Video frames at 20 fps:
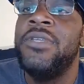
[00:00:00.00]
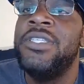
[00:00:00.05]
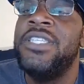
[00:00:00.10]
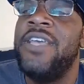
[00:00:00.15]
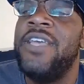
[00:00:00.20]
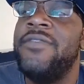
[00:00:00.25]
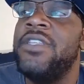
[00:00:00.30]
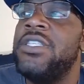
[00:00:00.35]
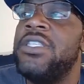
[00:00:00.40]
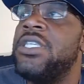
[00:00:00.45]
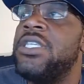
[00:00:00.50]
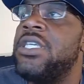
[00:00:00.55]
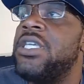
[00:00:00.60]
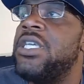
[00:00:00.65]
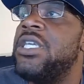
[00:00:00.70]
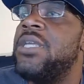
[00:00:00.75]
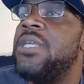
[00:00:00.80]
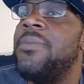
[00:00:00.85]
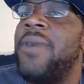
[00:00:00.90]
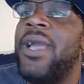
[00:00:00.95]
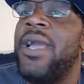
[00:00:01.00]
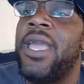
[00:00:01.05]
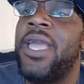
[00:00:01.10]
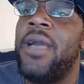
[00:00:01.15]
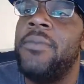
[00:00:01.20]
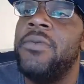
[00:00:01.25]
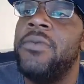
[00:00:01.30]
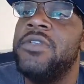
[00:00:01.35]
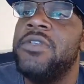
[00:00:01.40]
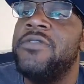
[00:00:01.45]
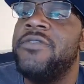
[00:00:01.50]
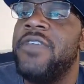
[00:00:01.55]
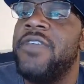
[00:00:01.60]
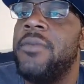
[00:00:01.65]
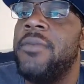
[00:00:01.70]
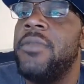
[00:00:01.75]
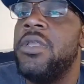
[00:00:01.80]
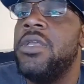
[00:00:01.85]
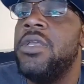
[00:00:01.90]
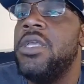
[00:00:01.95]
17, my Cowboys
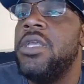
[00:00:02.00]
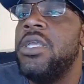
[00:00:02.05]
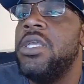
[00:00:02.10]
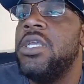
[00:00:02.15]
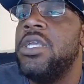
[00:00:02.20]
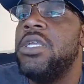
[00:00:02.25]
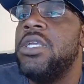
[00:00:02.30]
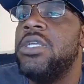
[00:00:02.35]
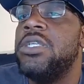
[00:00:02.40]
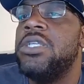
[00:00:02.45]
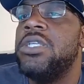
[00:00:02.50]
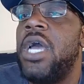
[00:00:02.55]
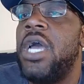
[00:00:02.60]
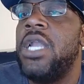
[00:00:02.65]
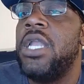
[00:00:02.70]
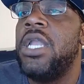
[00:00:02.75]
family. Shout out to